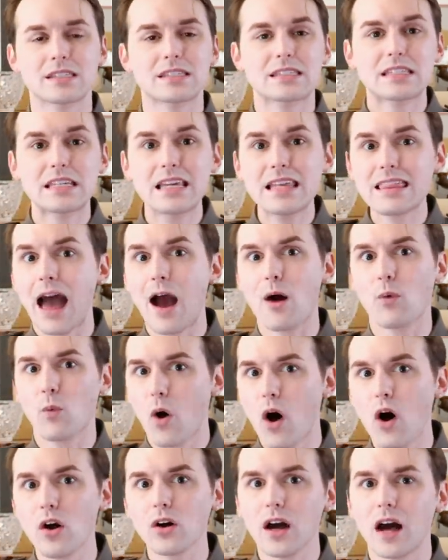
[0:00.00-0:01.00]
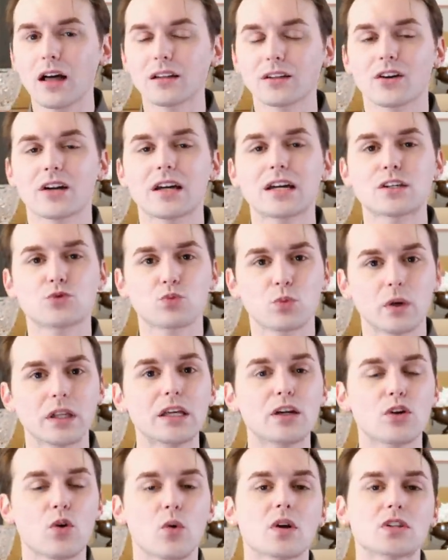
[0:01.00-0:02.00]
see that wall color is
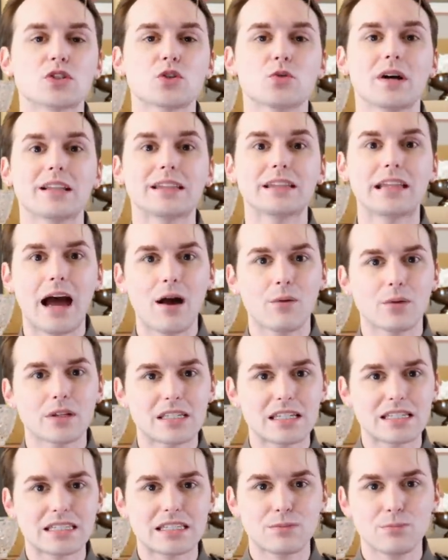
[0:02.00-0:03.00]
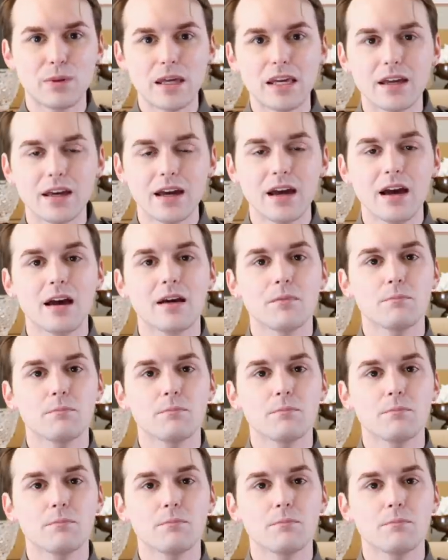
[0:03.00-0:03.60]
really going to allow it to speak